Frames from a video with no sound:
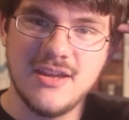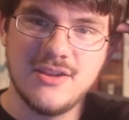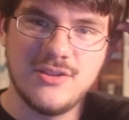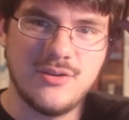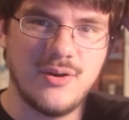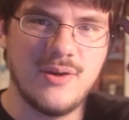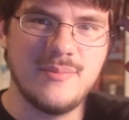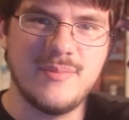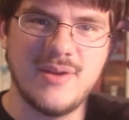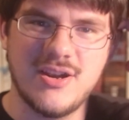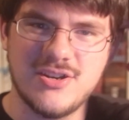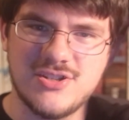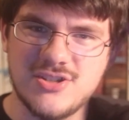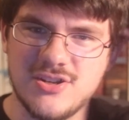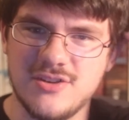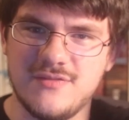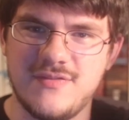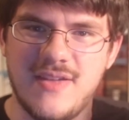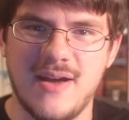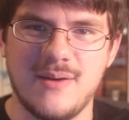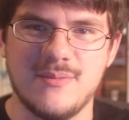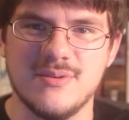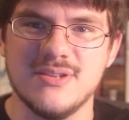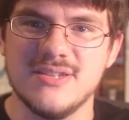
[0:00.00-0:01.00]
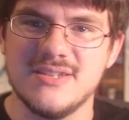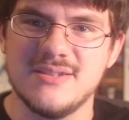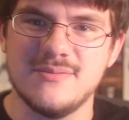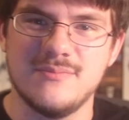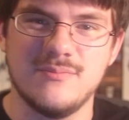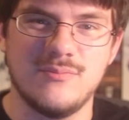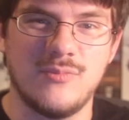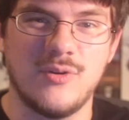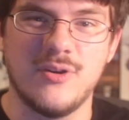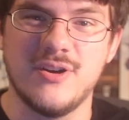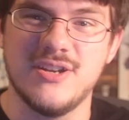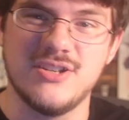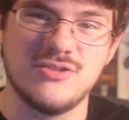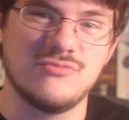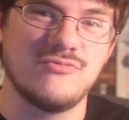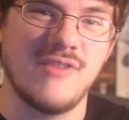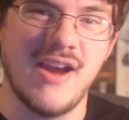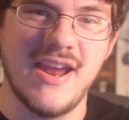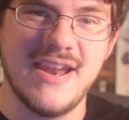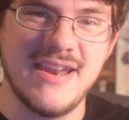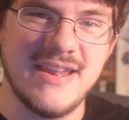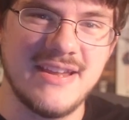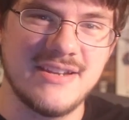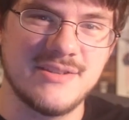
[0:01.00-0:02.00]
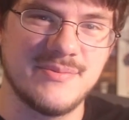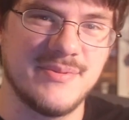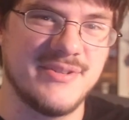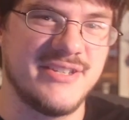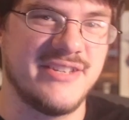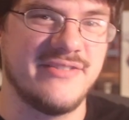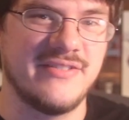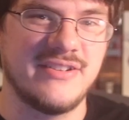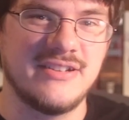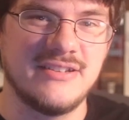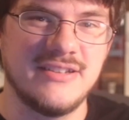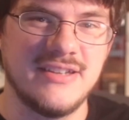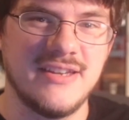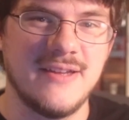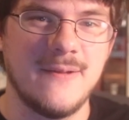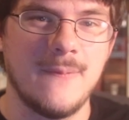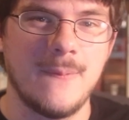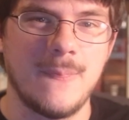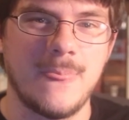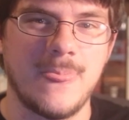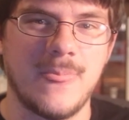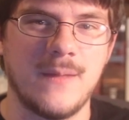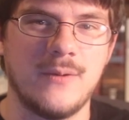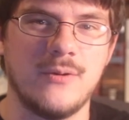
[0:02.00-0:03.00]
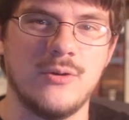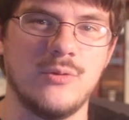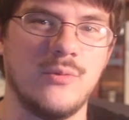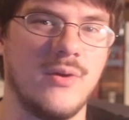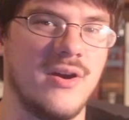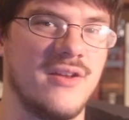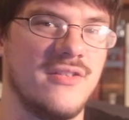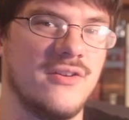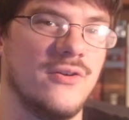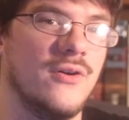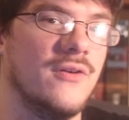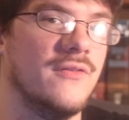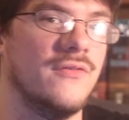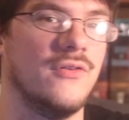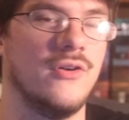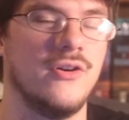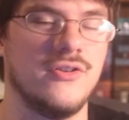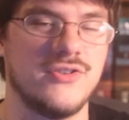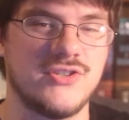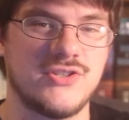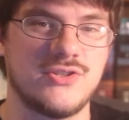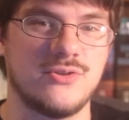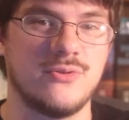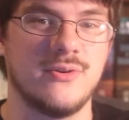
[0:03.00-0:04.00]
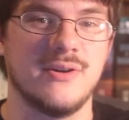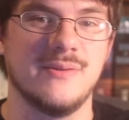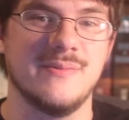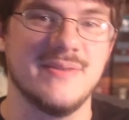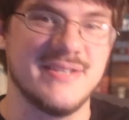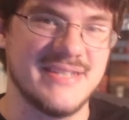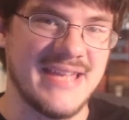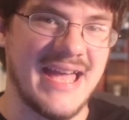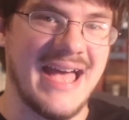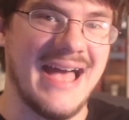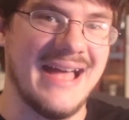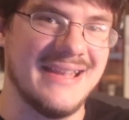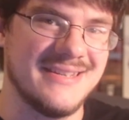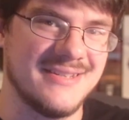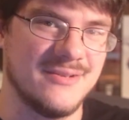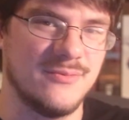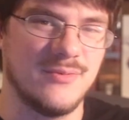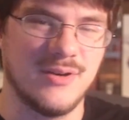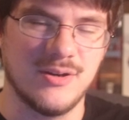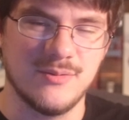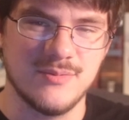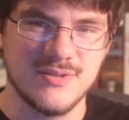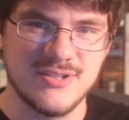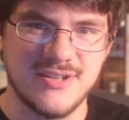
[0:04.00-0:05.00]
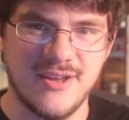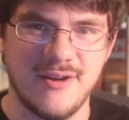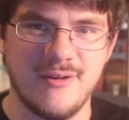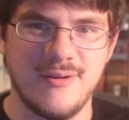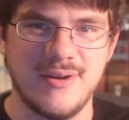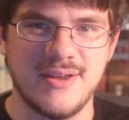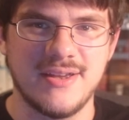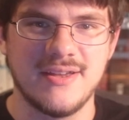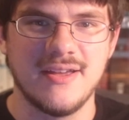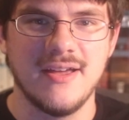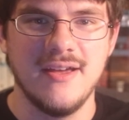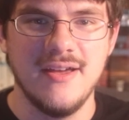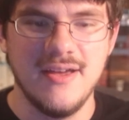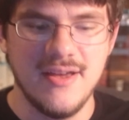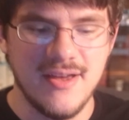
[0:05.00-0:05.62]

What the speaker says: though I'm not sure if that was more his writing specifically, or where the overall story was at and where it was going.